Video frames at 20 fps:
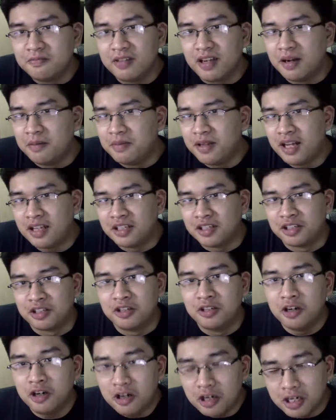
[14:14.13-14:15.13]
I'm not as
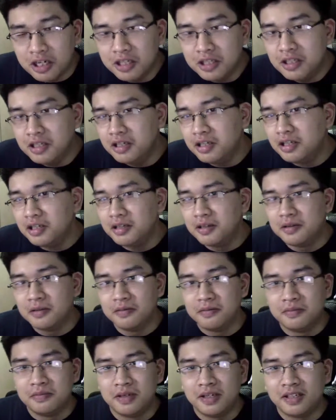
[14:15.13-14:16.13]
good,
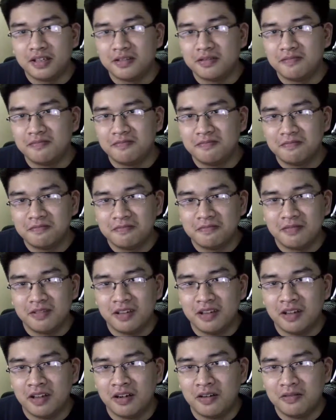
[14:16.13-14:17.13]
but
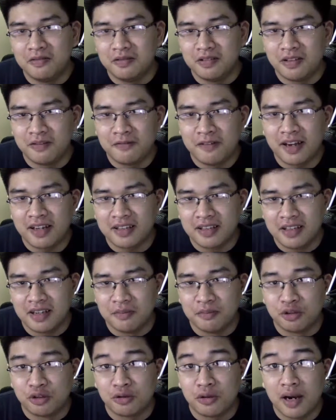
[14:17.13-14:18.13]
the fact that
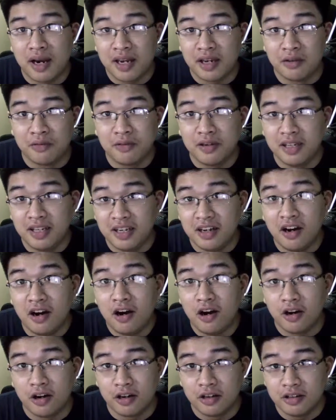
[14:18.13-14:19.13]
I'm trying really
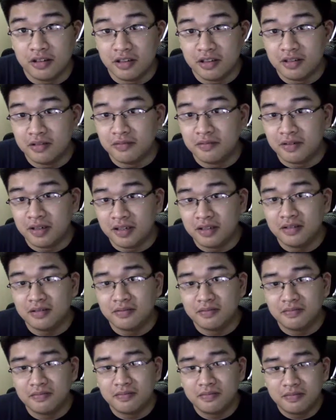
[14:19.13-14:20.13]
hard, well,
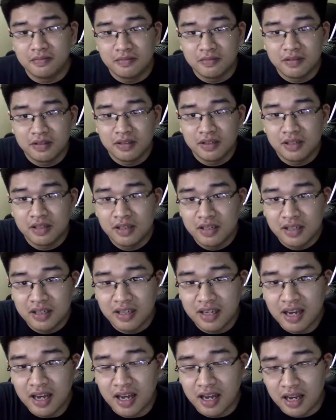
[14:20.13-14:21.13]

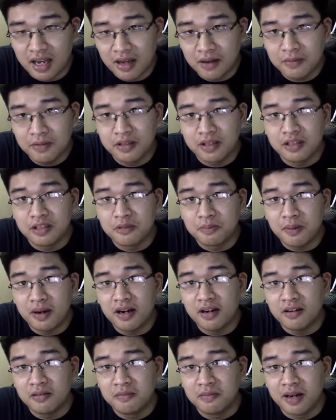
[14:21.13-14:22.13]
yeah, I was
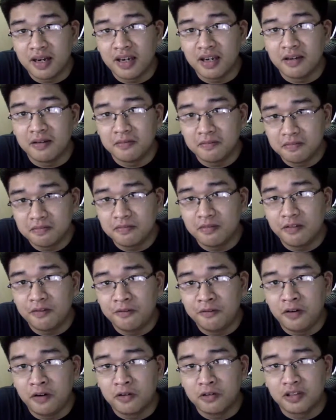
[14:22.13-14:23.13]
inspired by
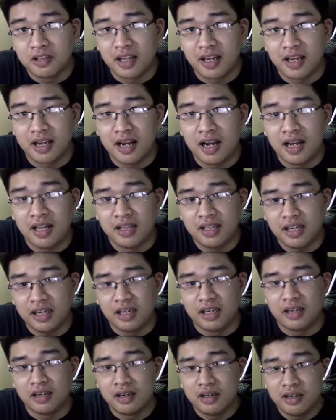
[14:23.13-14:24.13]
folks like
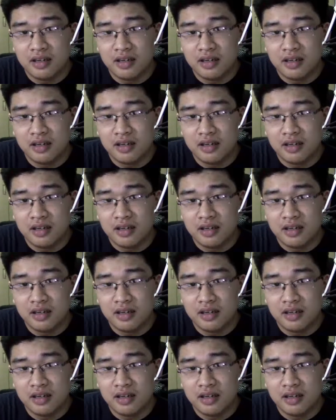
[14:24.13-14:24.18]
Ali.